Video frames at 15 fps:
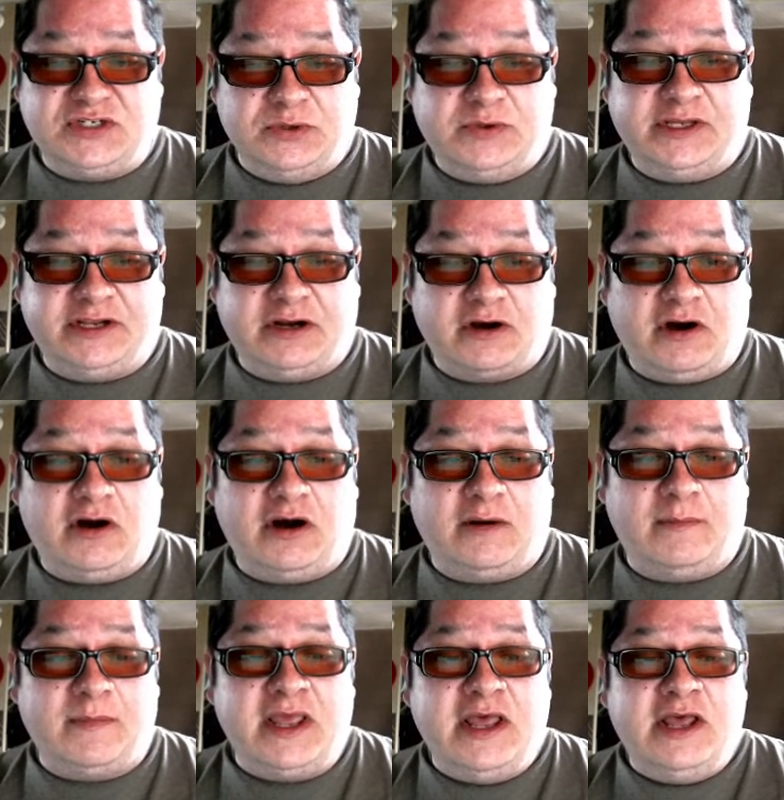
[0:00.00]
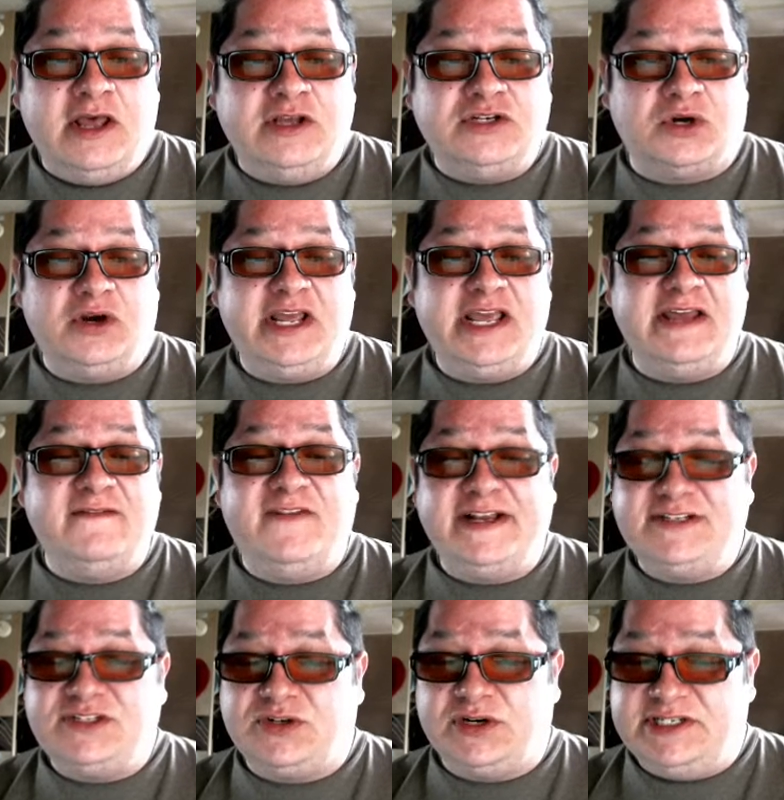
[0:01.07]
nuclear arm, turning
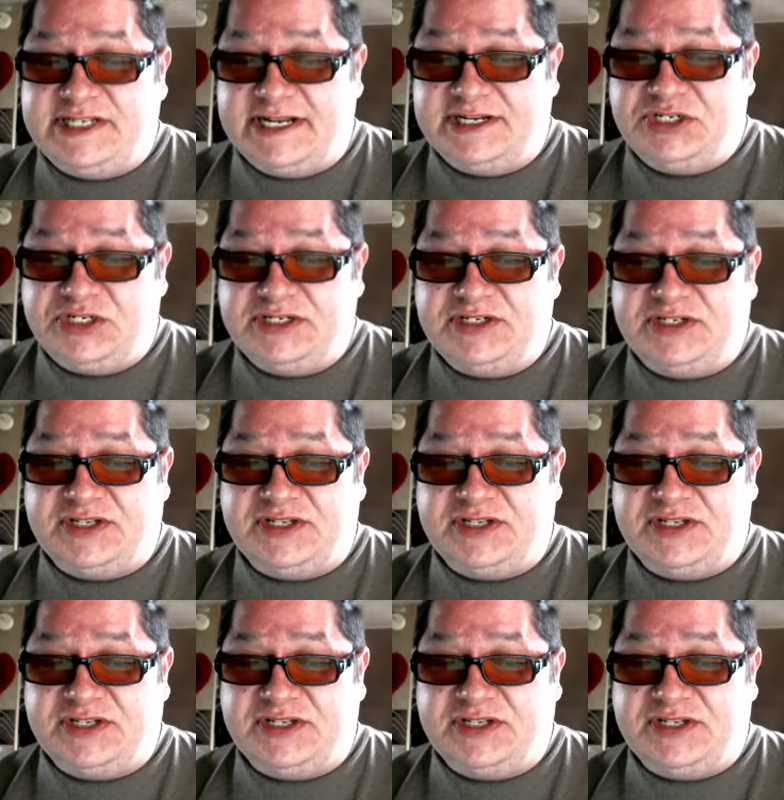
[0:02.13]
investor attention